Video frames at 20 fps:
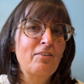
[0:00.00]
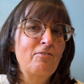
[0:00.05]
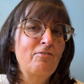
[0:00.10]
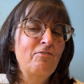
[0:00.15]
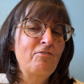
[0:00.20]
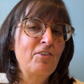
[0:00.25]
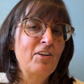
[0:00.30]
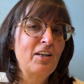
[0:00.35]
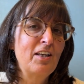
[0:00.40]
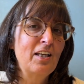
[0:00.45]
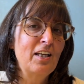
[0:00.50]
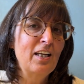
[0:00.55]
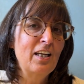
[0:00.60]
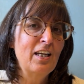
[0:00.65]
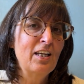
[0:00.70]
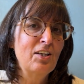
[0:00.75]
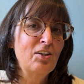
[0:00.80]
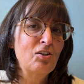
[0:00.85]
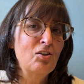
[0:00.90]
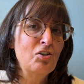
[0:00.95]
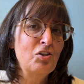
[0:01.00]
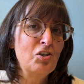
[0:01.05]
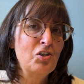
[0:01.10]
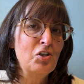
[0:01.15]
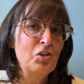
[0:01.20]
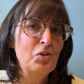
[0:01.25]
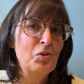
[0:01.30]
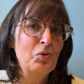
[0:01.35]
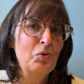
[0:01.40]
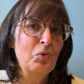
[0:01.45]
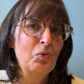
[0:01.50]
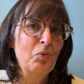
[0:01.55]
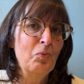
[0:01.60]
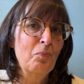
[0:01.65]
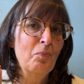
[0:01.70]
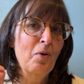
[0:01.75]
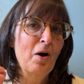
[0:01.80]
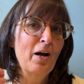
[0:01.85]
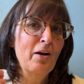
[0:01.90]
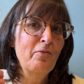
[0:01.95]
fit it into
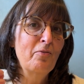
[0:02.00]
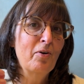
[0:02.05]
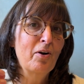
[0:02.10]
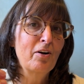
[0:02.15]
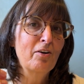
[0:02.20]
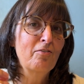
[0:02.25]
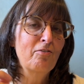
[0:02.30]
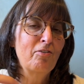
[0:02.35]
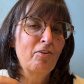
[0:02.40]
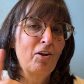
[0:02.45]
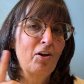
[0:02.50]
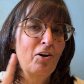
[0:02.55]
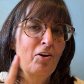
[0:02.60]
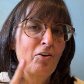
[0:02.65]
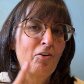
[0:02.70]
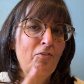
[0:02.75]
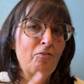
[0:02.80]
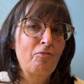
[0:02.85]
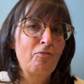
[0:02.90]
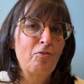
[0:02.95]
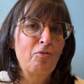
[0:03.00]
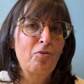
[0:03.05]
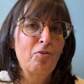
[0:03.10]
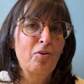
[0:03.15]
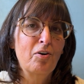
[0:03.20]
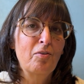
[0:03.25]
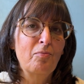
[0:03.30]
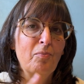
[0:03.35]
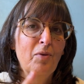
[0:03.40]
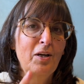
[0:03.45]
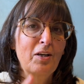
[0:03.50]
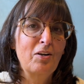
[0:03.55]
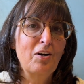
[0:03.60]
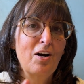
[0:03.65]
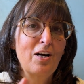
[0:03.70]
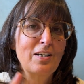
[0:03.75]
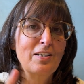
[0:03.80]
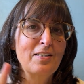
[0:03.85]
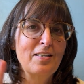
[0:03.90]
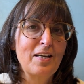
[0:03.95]
my workflow for my
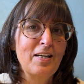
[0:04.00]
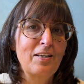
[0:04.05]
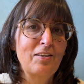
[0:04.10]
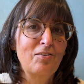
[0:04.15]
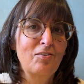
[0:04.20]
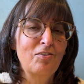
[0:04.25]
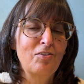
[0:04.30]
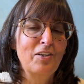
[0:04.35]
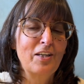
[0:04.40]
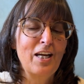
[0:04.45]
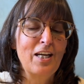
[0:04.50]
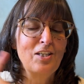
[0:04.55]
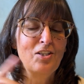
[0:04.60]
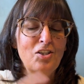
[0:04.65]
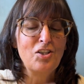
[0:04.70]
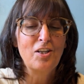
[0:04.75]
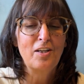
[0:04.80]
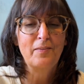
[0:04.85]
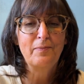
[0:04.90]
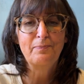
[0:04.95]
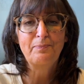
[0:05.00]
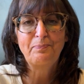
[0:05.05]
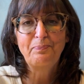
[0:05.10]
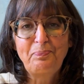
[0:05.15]
content creation.